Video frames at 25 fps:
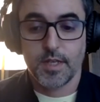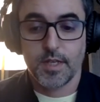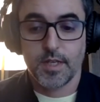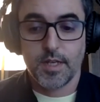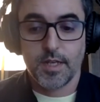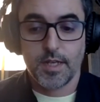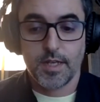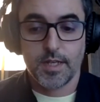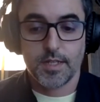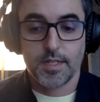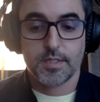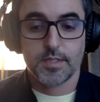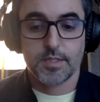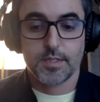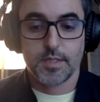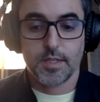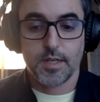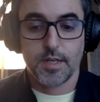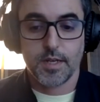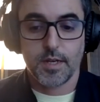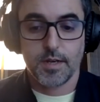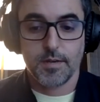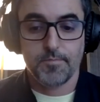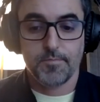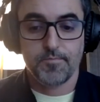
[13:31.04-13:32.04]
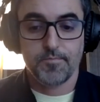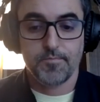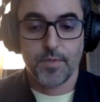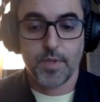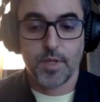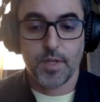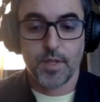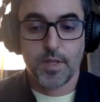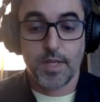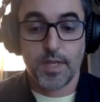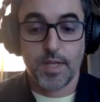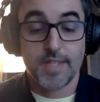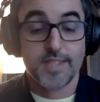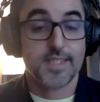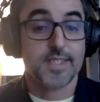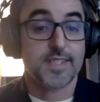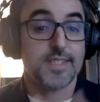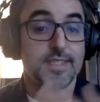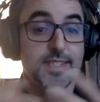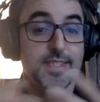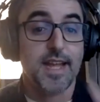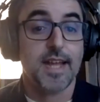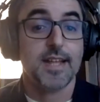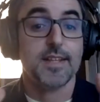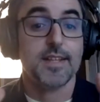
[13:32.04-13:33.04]
It's a
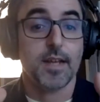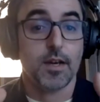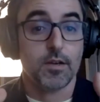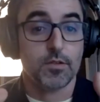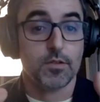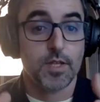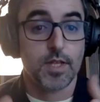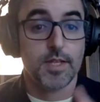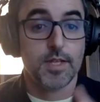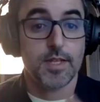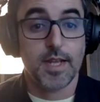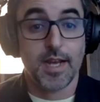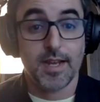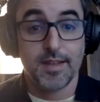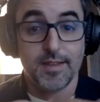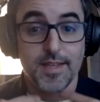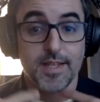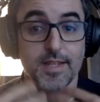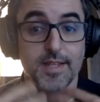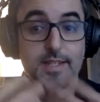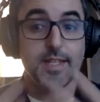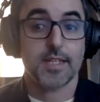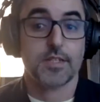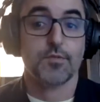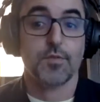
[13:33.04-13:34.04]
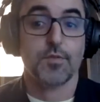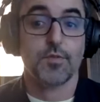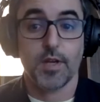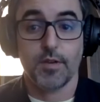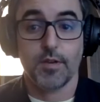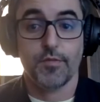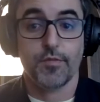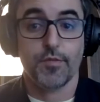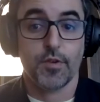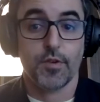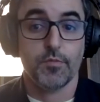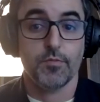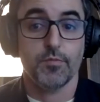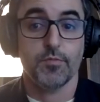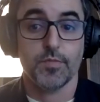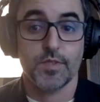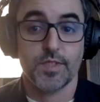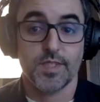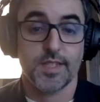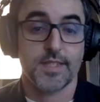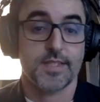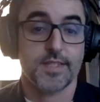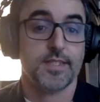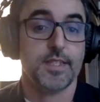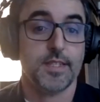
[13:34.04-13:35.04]
standout, and I think that's why Affirm
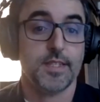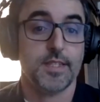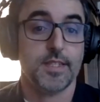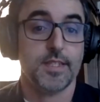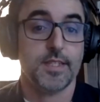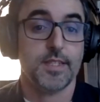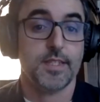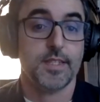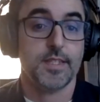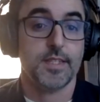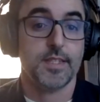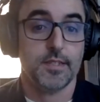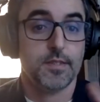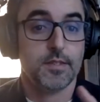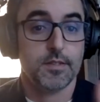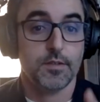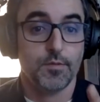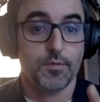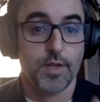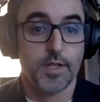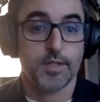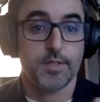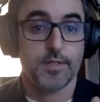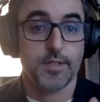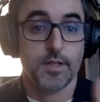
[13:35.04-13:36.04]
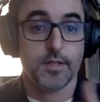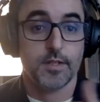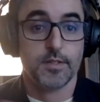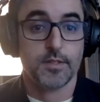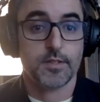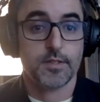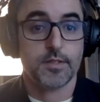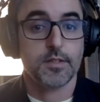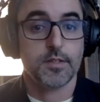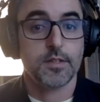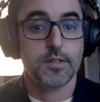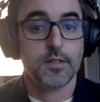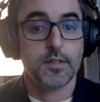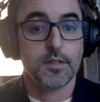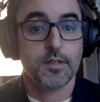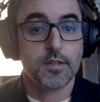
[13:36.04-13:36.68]
succeeds the way it does.